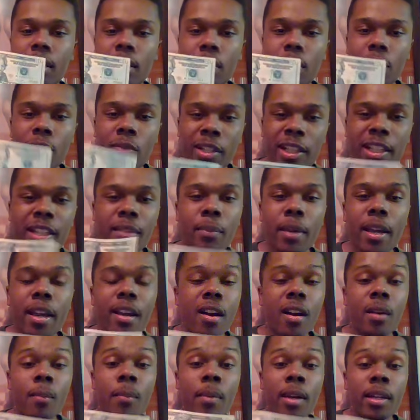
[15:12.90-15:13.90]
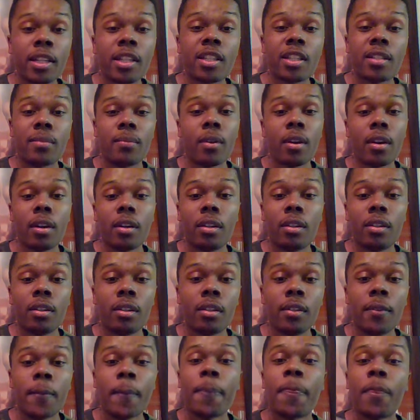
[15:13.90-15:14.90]
We can make our money smarter.
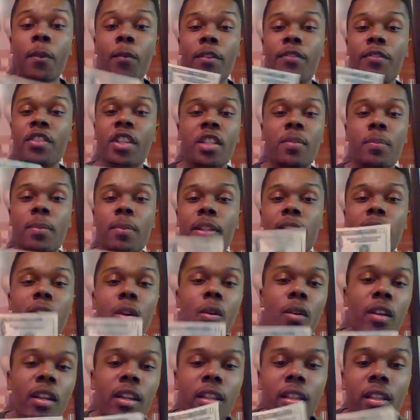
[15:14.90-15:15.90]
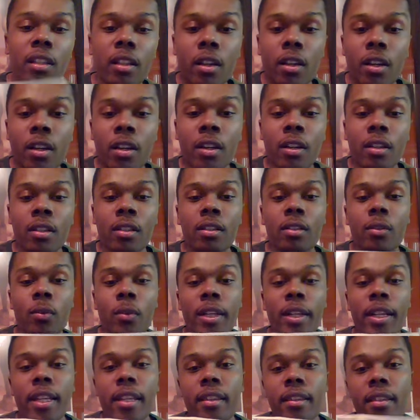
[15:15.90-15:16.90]
We've just been going along
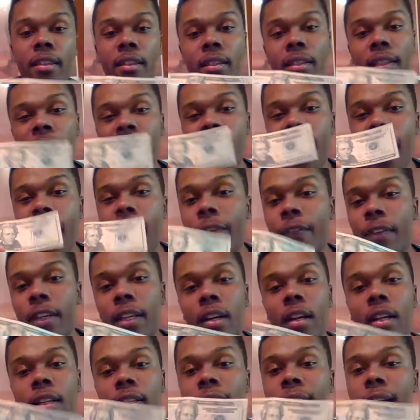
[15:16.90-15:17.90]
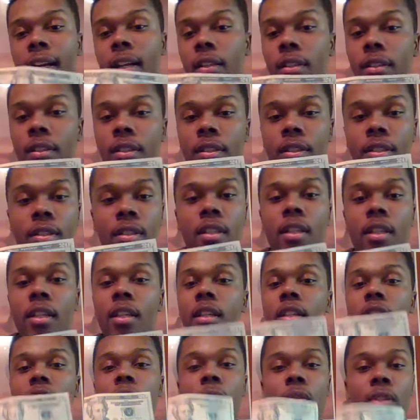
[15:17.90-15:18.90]
with having our dollars
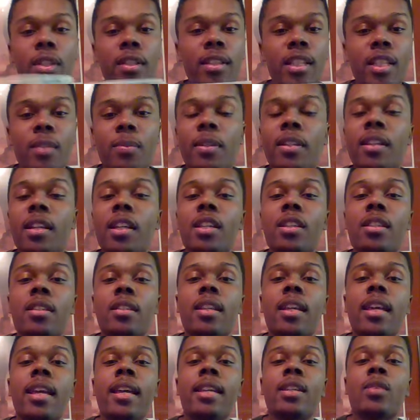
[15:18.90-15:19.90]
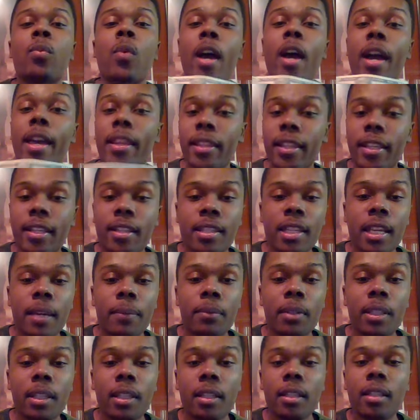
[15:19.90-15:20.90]
using this because it's widely
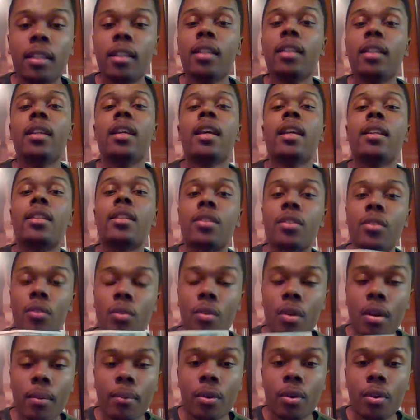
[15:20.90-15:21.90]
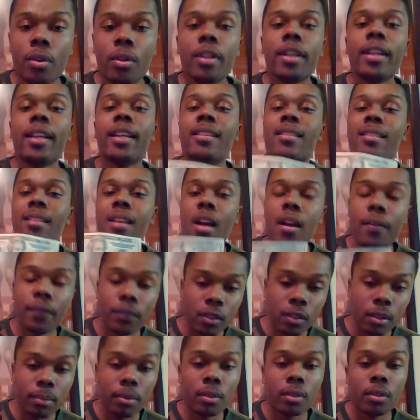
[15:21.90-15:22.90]
accepted, it's normal, it's
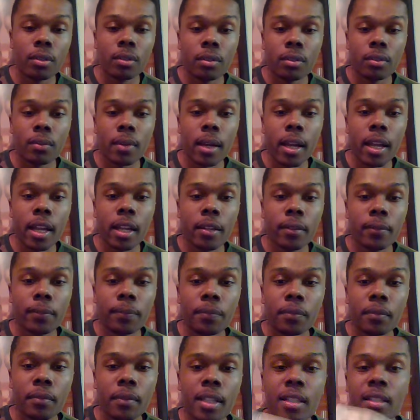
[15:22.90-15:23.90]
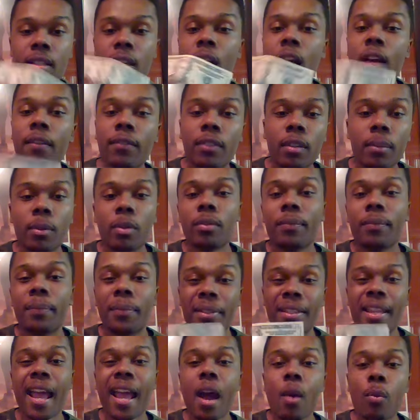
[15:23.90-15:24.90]
comfortable, right? It's comfortable.
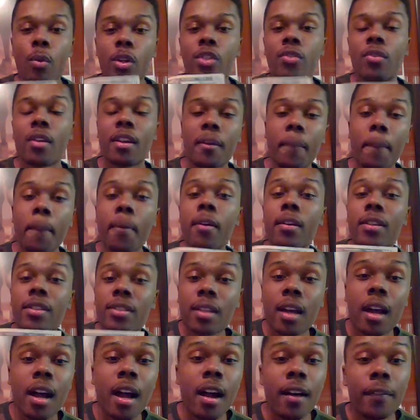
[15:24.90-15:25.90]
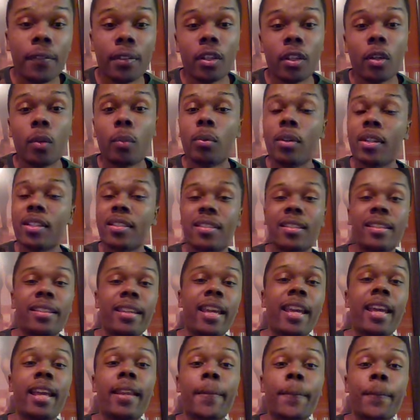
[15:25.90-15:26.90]
But now we're trying to push the envelope once
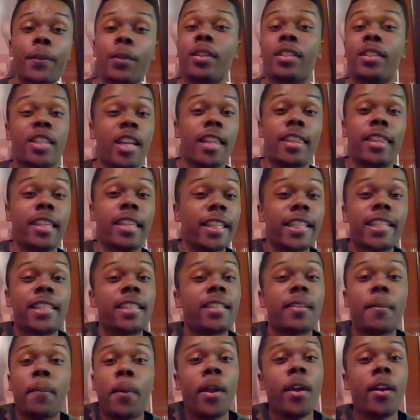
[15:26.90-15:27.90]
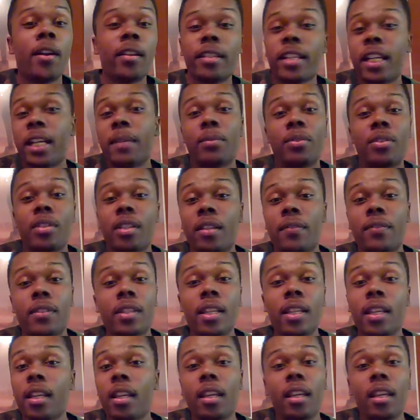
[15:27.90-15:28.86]
again, which I think this is a paradigm shift